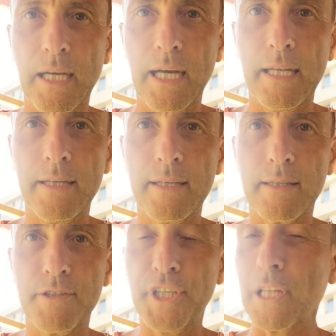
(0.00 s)
And
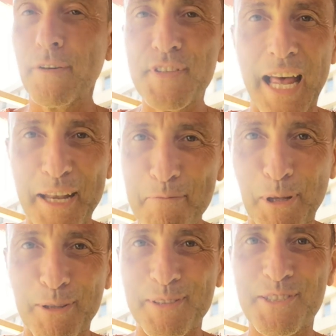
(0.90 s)
she loves
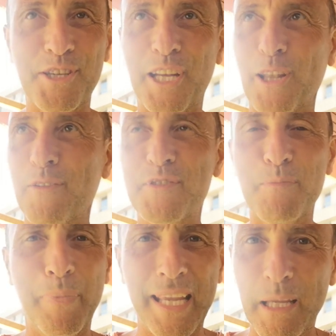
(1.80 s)
animals, she loves
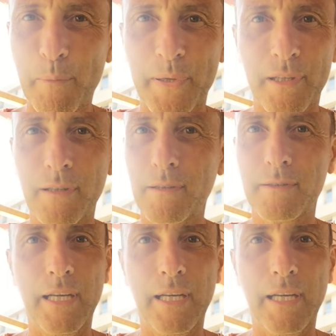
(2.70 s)
people,